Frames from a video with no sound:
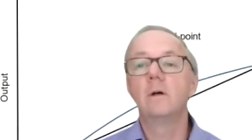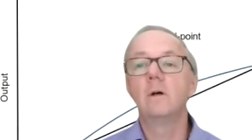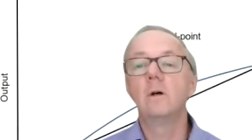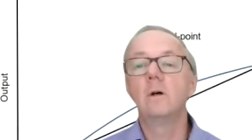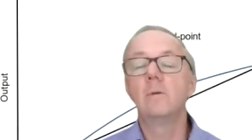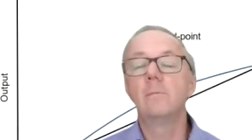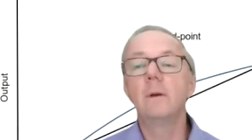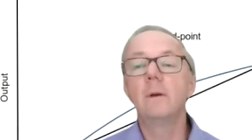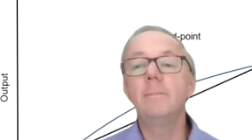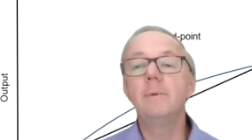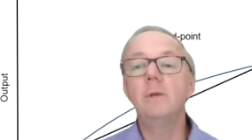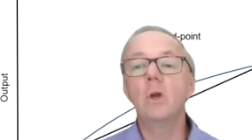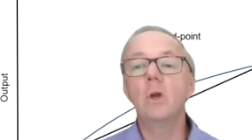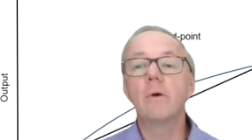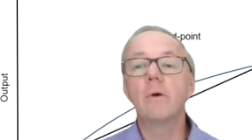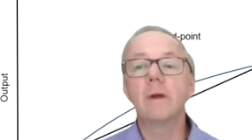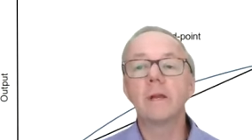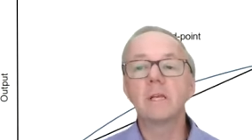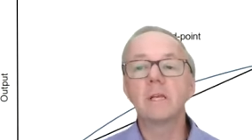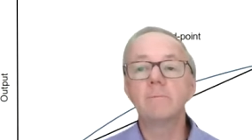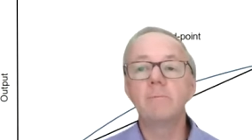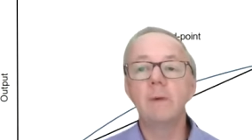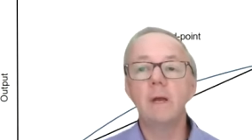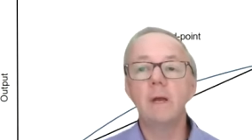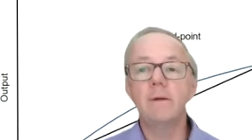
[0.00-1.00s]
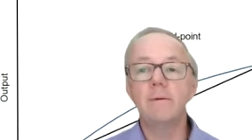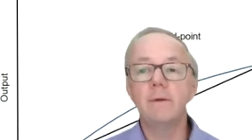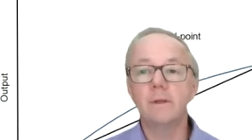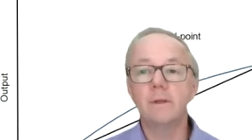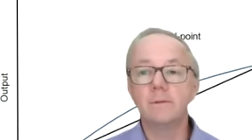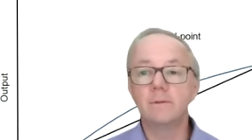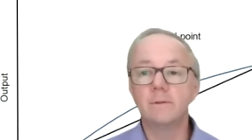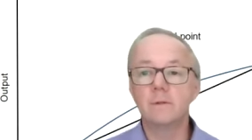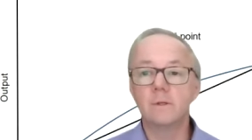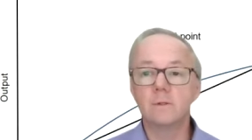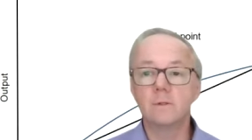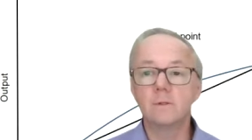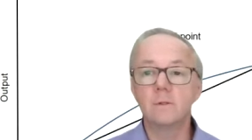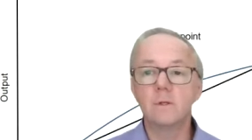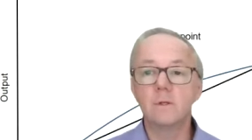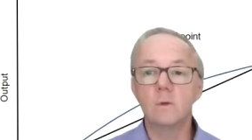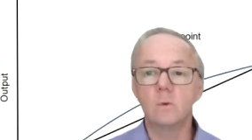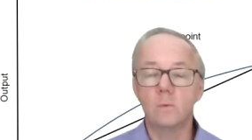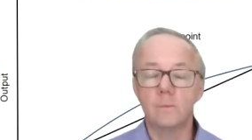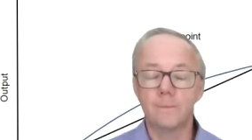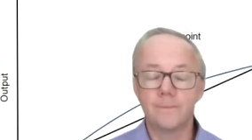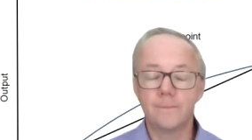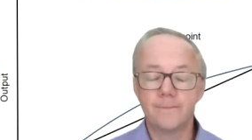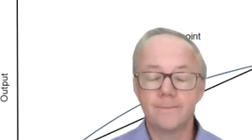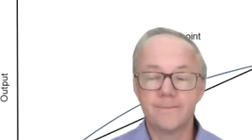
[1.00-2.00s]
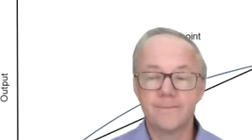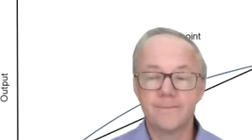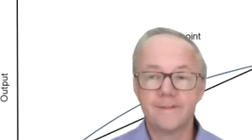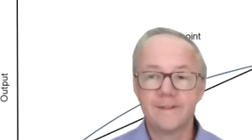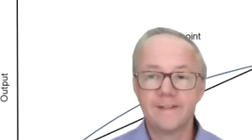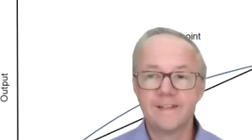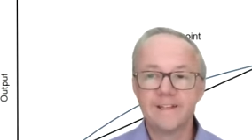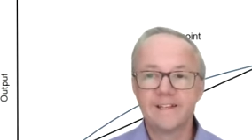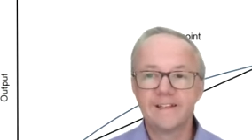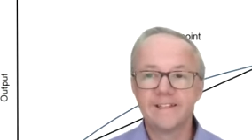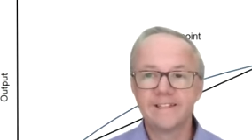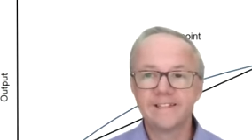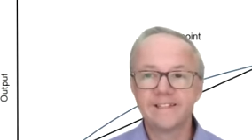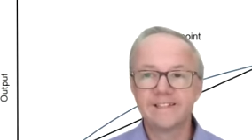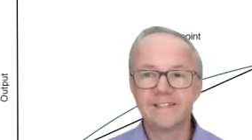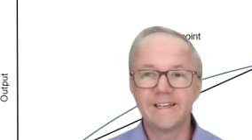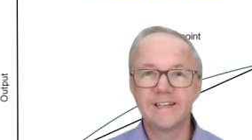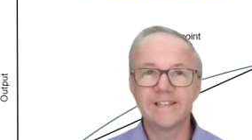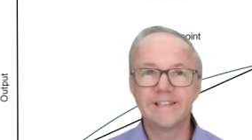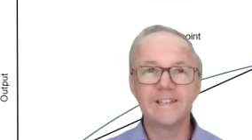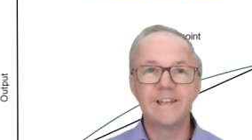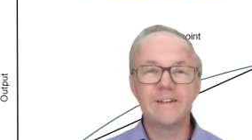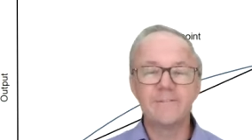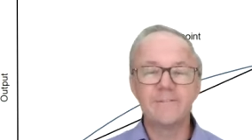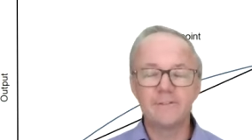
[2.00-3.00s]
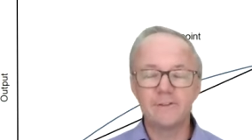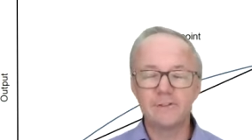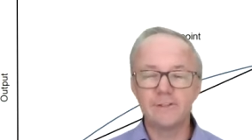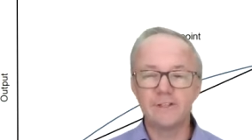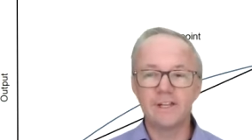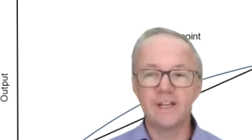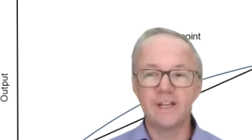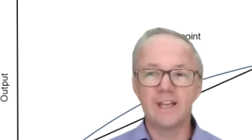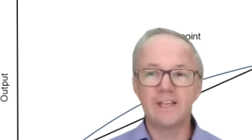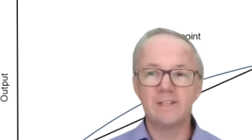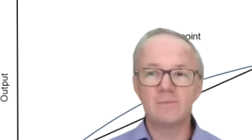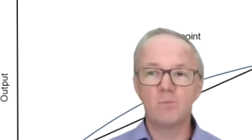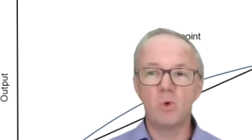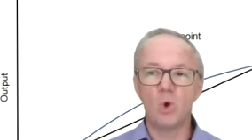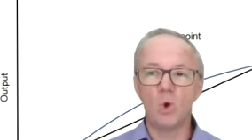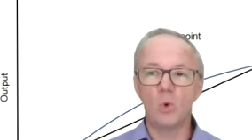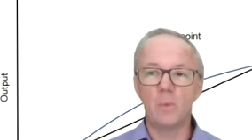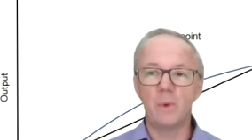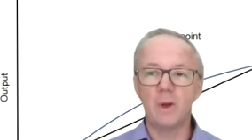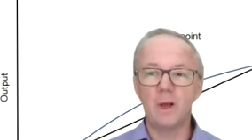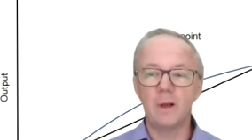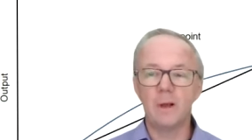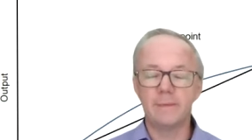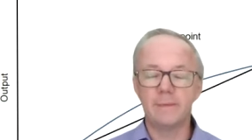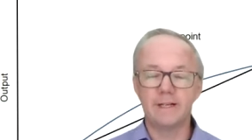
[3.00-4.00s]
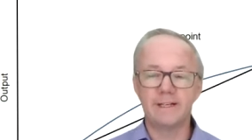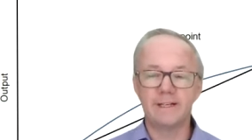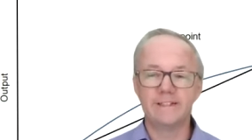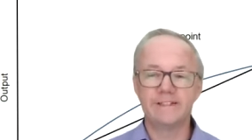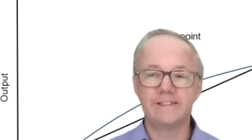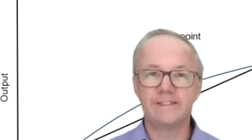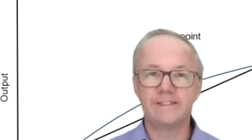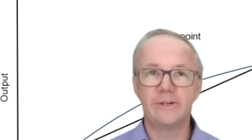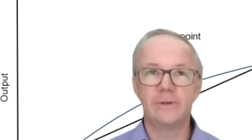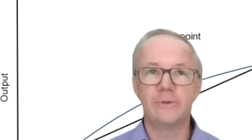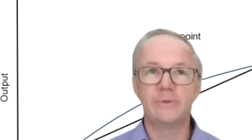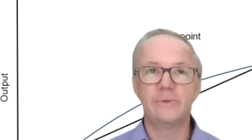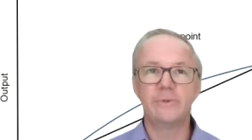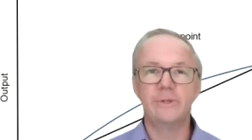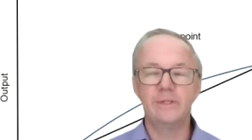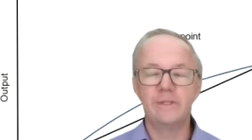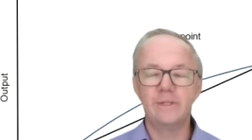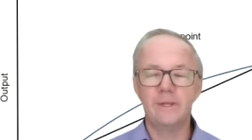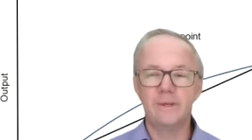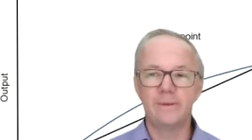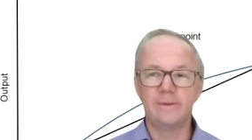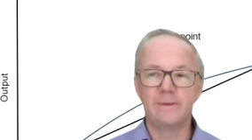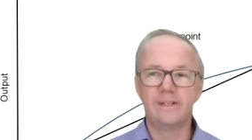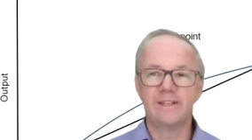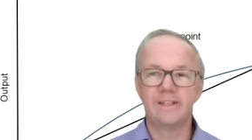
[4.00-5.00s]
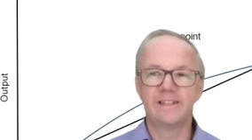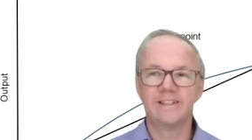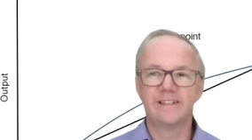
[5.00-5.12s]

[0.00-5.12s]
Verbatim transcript: or maybe your experiences too. That's it for today. It's Paul Palmer. Talk to you soon.